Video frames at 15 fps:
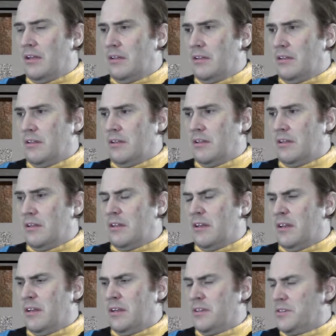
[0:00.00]

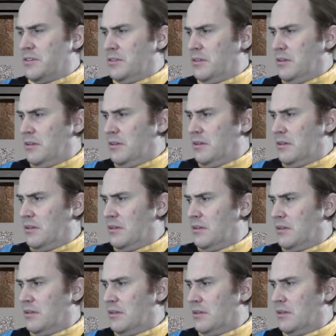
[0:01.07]

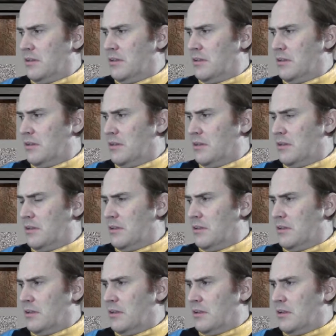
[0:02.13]
(not speaking)